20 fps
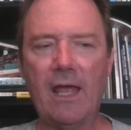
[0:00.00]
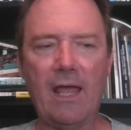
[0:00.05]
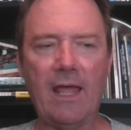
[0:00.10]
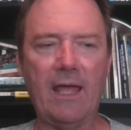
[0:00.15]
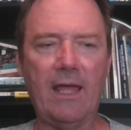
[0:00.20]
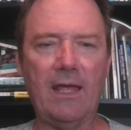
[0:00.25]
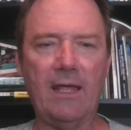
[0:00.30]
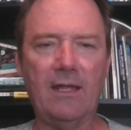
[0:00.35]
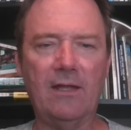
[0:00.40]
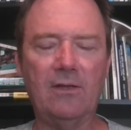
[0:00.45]

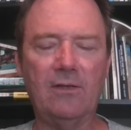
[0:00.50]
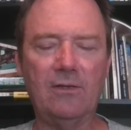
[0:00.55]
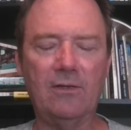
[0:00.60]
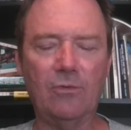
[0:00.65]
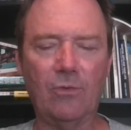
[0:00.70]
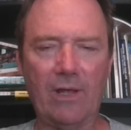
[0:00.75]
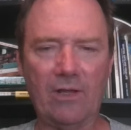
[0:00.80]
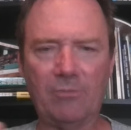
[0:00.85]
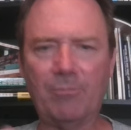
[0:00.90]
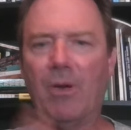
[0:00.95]
And,
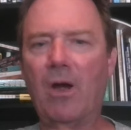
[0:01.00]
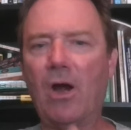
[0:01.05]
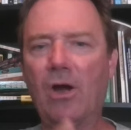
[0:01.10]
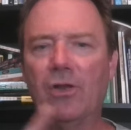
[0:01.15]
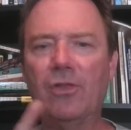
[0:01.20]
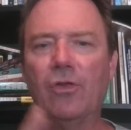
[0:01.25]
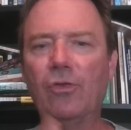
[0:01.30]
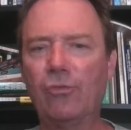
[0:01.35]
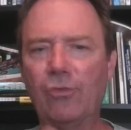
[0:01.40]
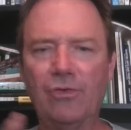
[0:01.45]
as
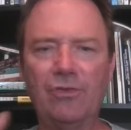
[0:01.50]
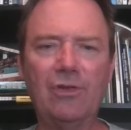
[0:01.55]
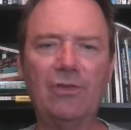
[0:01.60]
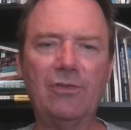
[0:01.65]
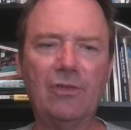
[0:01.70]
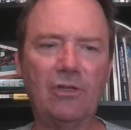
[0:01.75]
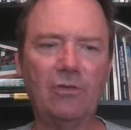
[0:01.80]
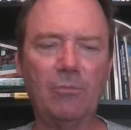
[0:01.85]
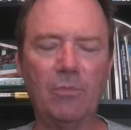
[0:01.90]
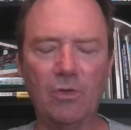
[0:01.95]
part of this
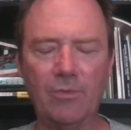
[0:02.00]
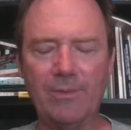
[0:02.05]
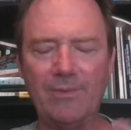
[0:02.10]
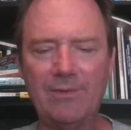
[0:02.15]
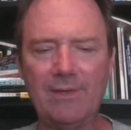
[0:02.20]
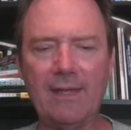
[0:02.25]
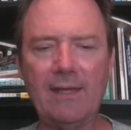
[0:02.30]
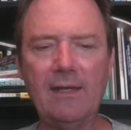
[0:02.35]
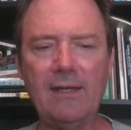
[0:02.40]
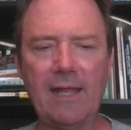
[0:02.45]
resistance
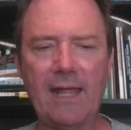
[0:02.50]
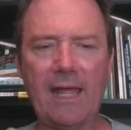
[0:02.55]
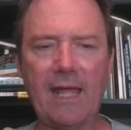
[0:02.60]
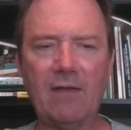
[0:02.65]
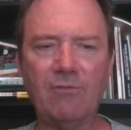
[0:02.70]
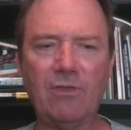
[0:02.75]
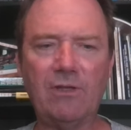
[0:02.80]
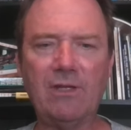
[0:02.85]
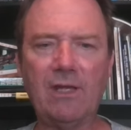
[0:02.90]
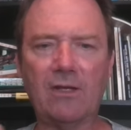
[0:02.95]
movement, they didn't
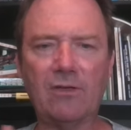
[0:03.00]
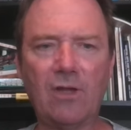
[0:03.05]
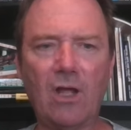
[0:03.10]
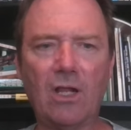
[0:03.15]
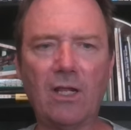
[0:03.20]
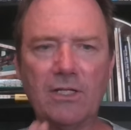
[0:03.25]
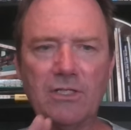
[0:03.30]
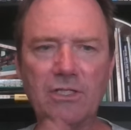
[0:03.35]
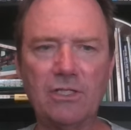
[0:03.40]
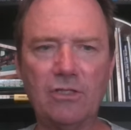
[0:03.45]
have the
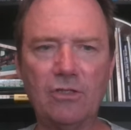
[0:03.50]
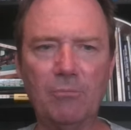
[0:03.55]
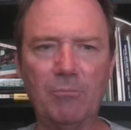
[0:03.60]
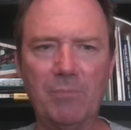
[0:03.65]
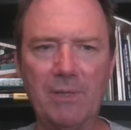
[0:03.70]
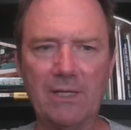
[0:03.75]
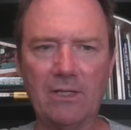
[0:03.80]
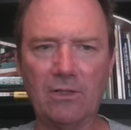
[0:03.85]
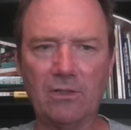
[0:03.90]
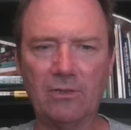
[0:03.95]
technology to
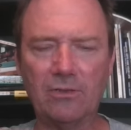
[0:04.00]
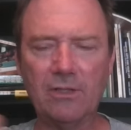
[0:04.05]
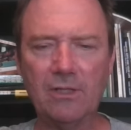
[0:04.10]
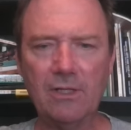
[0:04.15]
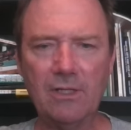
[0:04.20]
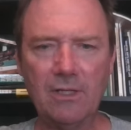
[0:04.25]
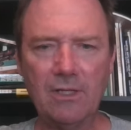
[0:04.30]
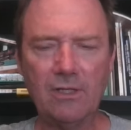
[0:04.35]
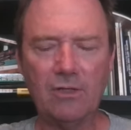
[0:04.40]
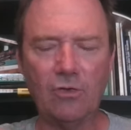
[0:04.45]
build,
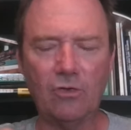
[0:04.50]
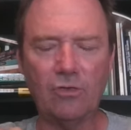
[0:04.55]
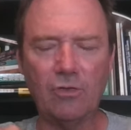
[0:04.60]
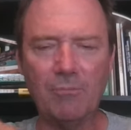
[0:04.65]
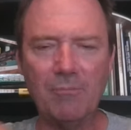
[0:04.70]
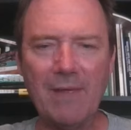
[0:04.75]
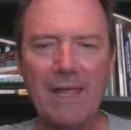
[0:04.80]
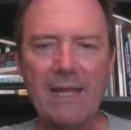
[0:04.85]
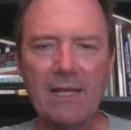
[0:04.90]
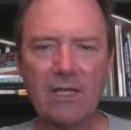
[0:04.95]

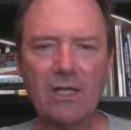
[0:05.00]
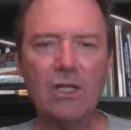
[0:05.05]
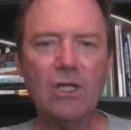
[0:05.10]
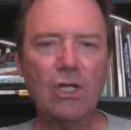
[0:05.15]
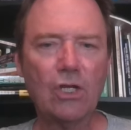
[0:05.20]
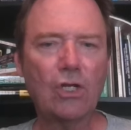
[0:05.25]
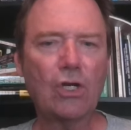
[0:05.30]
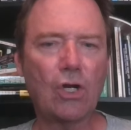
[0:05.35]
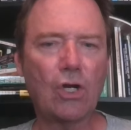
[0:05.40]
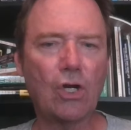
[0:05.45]
to make
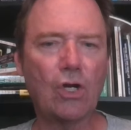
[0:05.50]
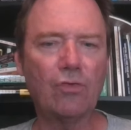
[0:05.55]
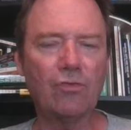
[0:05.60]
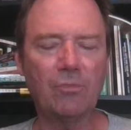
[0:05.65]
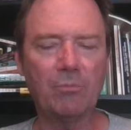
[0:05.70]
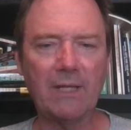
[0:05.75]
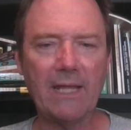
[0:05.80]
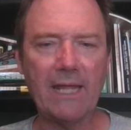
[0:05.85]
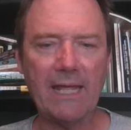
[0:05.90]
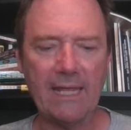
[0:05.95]

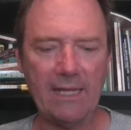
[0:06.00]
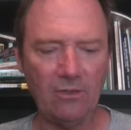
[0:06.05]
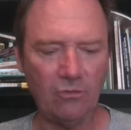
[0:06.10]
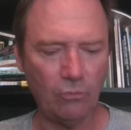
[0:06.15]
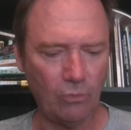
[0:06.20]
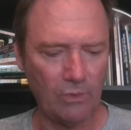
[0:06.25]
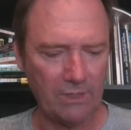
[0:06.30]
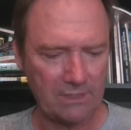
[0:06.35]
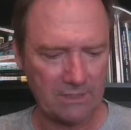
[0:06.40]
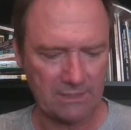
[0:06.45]
curved
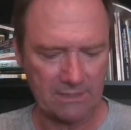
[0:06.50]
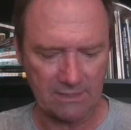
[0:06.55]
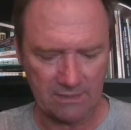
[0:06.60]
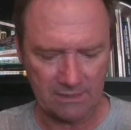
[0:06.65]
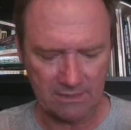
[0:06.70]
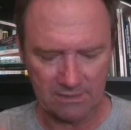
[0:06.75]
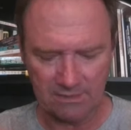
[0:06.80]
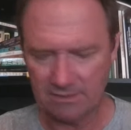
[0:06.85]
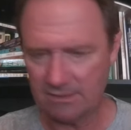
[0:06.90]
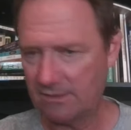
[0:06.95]
blades, which
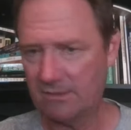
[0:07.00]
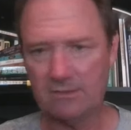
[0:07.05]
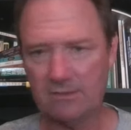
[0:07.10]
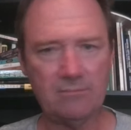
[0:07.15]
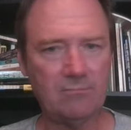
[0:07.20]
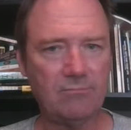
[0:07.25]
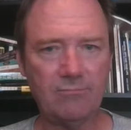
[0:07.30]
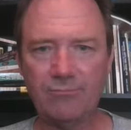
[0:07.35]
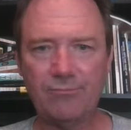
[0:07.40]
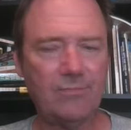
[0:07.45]

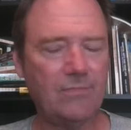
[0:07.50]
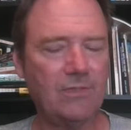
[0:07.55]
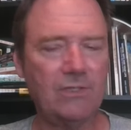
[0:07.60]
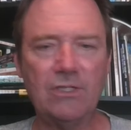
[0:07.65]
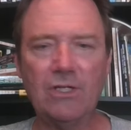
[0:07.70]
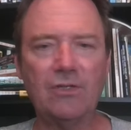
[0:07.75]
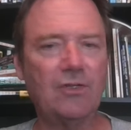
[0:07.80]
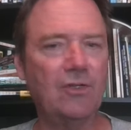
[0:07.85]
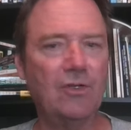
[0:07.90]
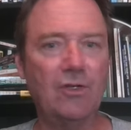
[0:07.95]
is
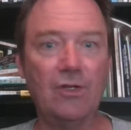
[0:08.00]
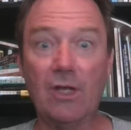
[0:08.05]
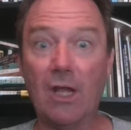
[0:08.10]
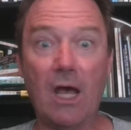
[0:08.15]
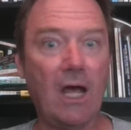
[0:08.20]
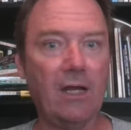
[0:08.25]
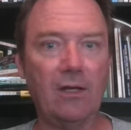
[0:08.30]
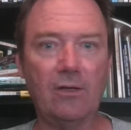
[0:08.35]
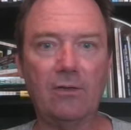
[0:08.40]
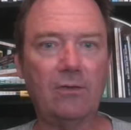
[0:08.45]
just
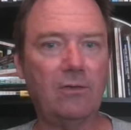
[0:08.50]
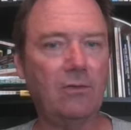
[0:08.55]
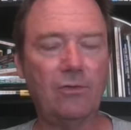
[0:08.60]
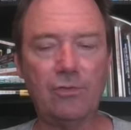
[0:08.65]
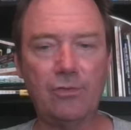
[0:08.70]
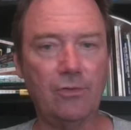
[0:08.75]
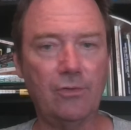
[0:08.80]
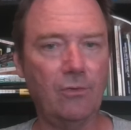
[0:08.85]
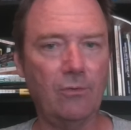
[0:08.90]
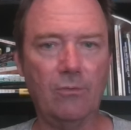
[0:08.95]
not
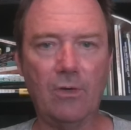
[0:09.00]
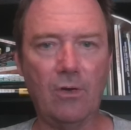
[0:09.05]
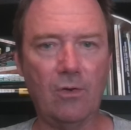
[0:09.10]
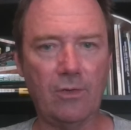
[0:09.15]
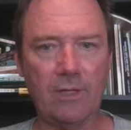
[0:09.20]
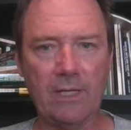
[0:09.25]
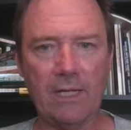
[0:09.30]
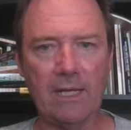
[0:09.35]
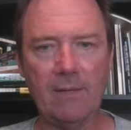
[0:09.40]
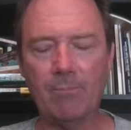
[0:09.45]
true,
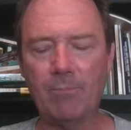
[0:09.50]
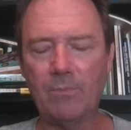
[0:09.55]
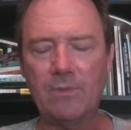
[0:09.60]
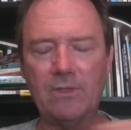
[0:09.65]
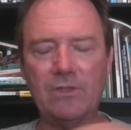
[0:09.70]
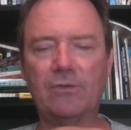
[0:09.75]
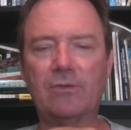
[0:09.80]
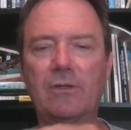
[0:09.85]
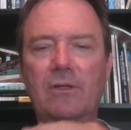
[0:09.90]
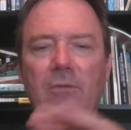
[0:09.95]
okay?
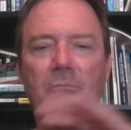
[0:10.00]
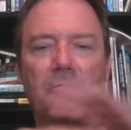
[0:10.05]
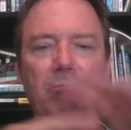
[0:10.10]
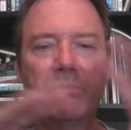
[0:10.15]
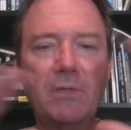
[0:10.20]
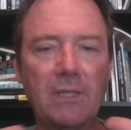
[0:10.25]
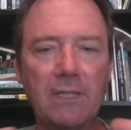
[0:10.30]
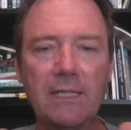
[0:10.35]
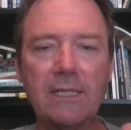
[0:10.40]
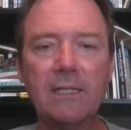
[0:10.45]
Just
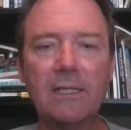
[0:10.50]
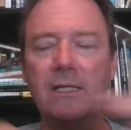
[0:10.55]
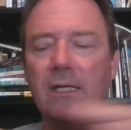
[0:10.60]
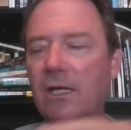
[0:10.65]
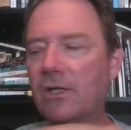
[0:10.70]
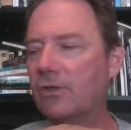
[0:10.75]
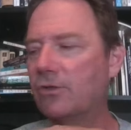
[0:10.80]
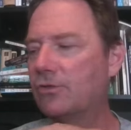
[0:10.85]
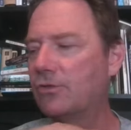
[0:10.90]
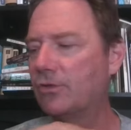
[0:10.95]
completely
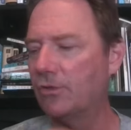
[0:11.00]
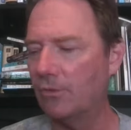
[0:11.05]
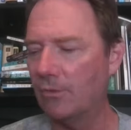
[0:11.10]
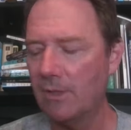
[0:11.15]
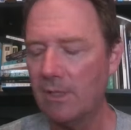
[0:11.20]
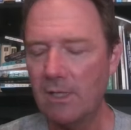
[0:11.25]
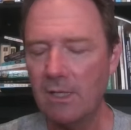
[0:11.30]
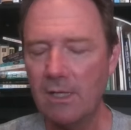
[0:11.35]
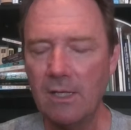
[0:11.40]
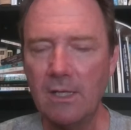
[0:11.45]
untrue.